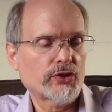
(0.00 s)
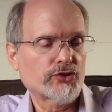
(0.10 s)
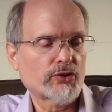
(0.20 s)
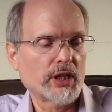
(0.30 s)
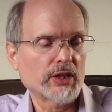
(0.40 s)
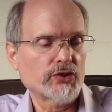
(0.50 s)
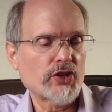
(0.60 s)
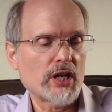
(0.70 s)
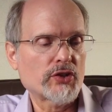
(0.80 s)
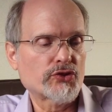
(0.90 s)
concerning the
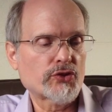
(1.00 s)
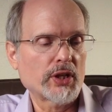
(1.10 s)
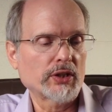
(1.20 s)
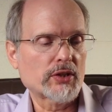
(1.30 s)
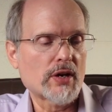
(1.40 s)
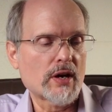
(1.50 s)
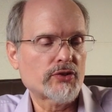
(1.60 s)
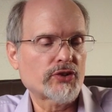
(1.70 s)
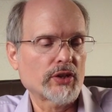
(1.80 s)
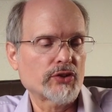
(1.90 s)
sea, concerning the
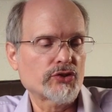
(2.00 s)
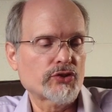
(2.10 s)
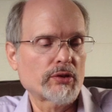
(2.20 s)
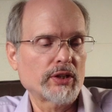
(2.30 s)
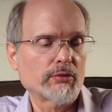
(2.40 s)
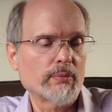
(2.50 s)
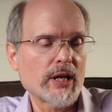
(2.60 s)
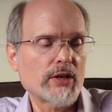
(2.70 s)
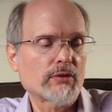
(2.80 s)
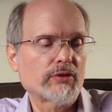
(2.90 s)
carts, and concerning the
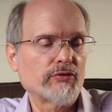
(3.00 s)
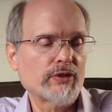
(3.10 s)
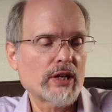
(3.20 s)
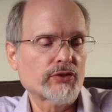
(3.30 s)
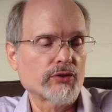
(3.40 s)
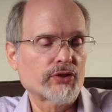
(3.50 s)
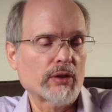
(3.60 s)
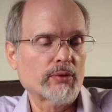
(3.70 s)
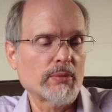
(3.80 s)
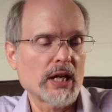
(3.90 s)
remainder of the vessels that
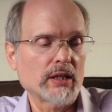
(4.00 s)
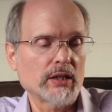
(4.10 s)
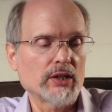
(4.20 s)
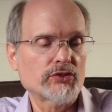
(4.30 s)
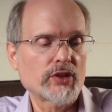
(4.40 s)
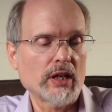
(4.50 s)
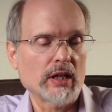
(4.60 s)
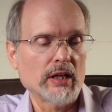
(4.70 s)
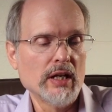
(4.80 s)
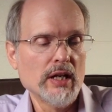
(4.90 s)
remain in this city,